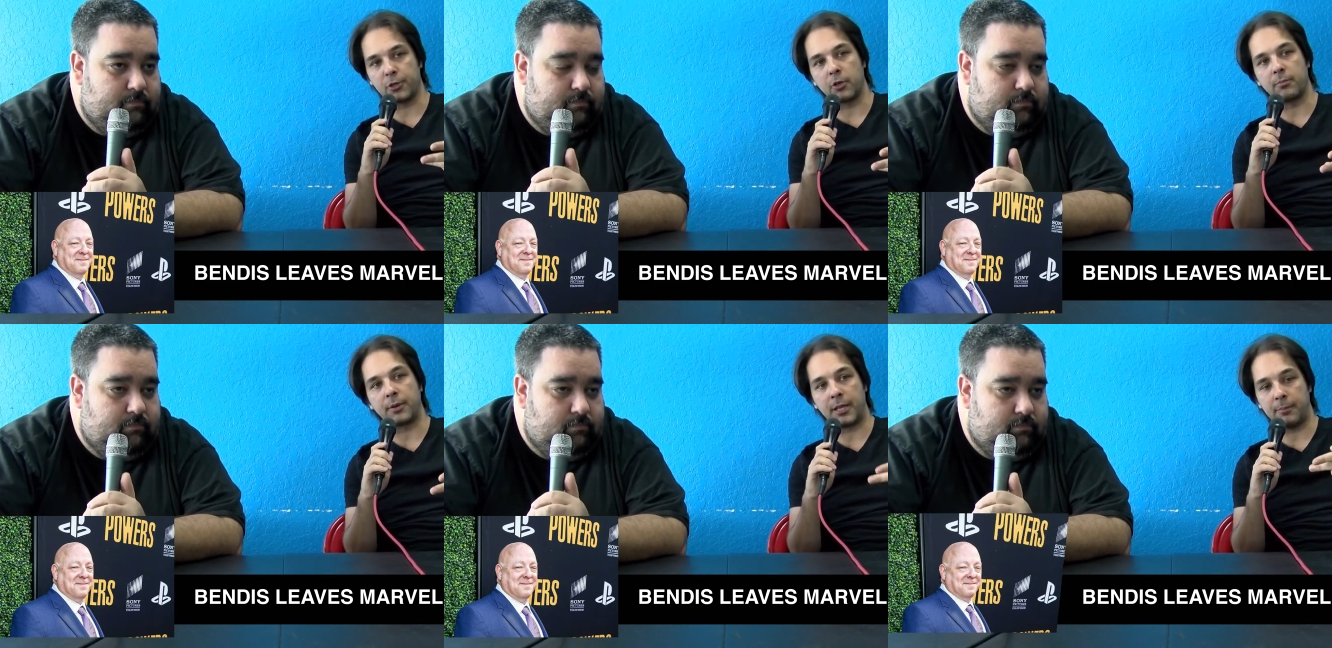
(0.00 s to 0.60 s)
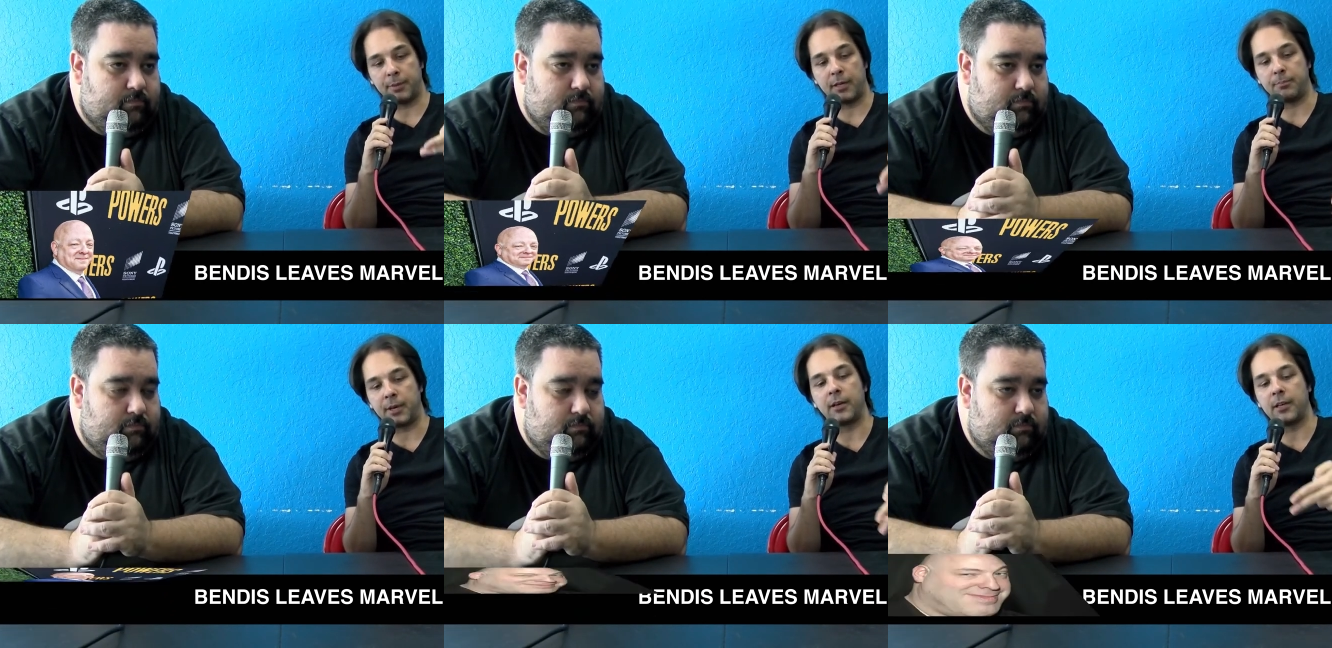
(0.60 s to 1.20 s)
Speaker 1: Doom. But he,
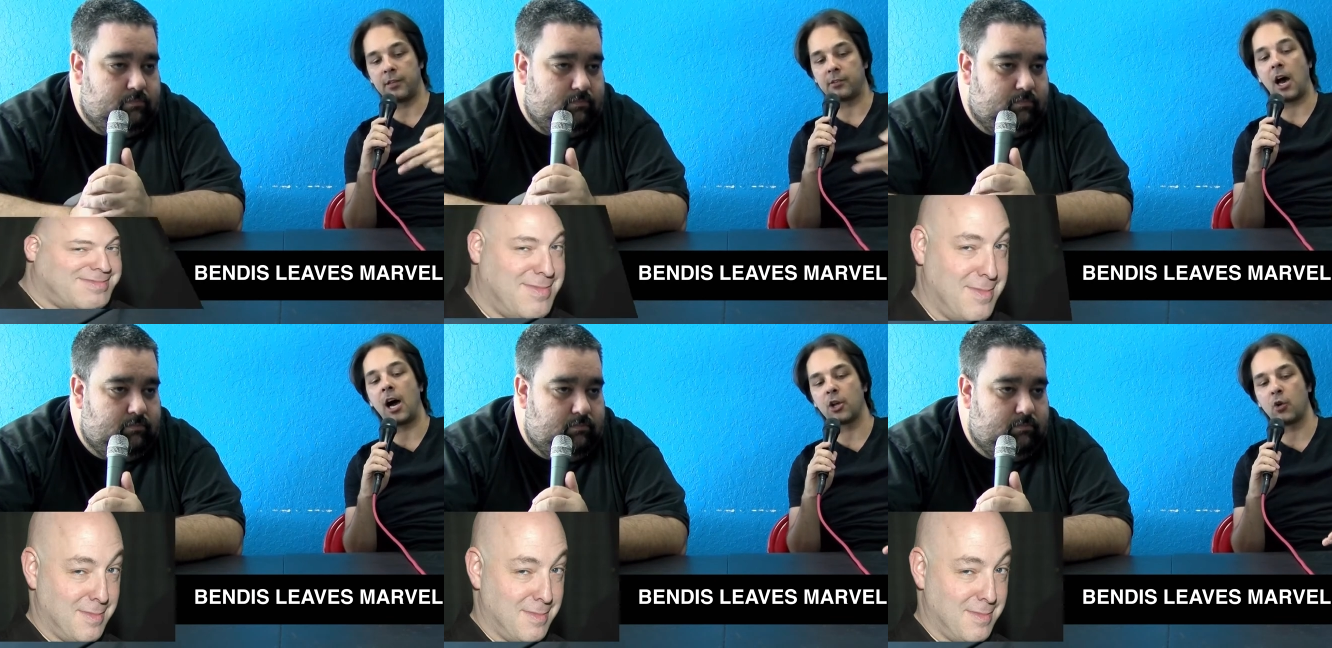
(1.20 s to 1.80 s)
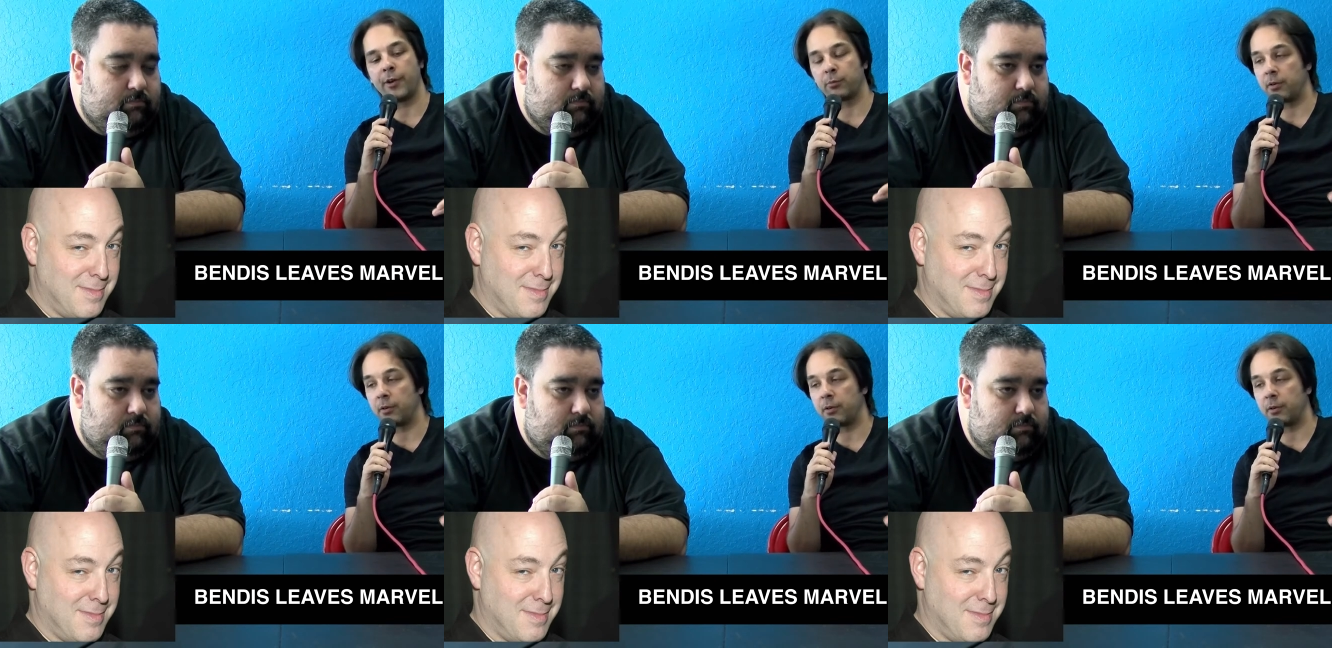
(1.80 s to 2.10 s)
but but his ongoings